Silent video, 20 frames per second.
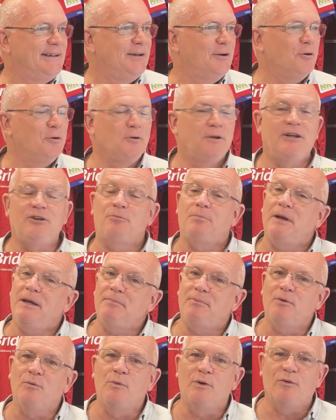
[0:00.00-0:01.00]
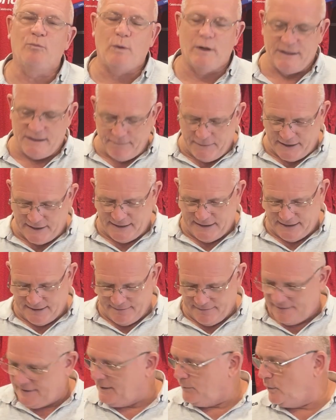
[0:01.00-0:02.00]
do. All these people would have won the money.
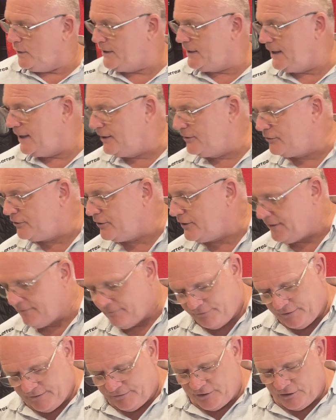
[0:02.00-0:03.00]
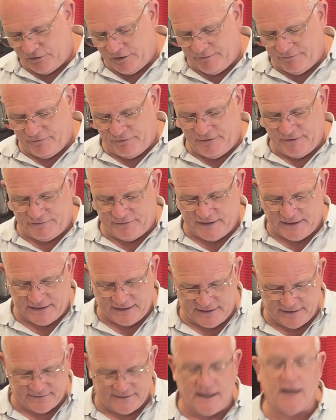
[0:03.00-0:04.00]
157.50
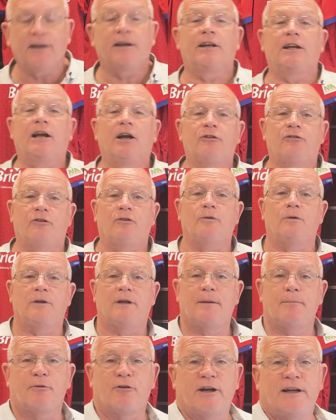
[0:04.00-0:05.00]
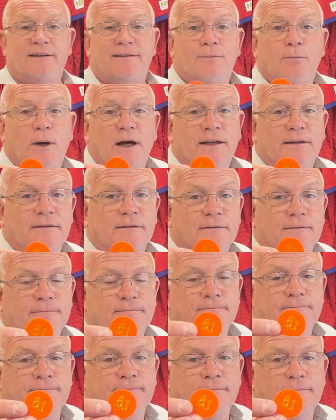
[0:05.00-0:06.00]
is now going to go to number 81.
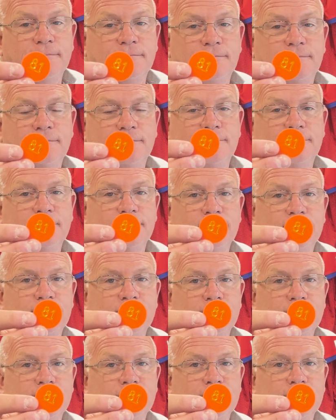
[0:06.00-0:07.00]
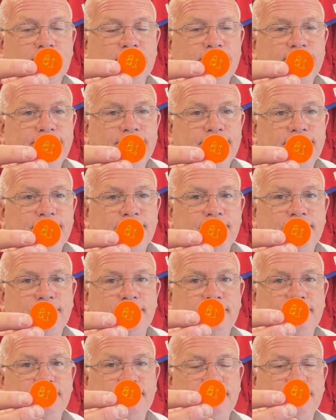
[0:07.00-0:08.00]
81
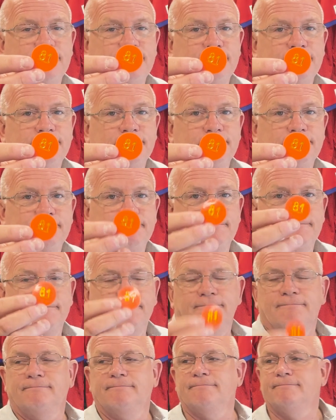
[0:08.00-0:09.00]
is